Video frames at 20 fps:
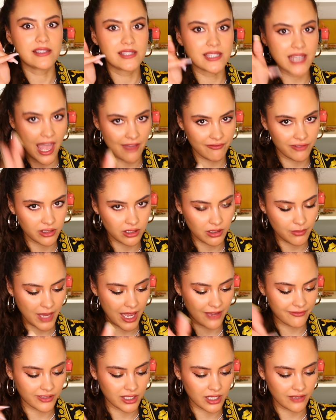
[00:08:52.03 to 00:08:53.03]
Definite
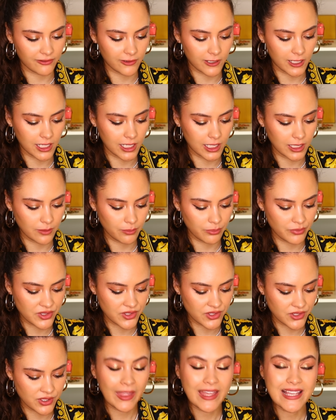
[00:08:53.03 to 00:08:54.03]
mafia
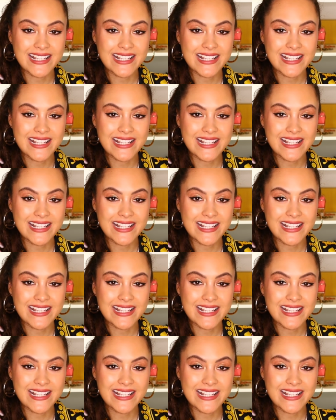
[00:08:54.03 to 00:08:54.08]
vibes.